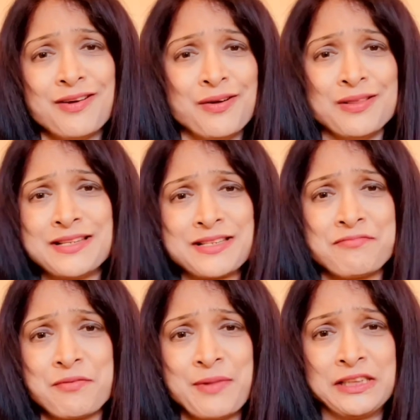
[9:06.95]
all this
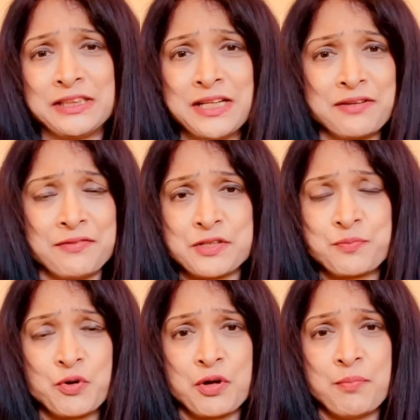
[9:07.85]
information that we
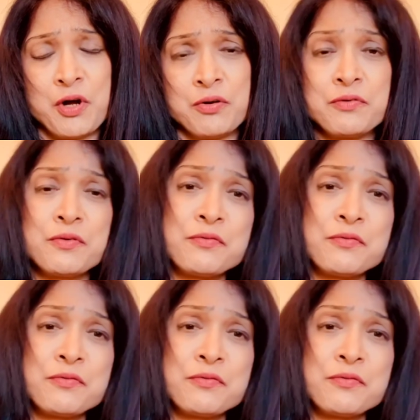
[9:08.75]
spoke about,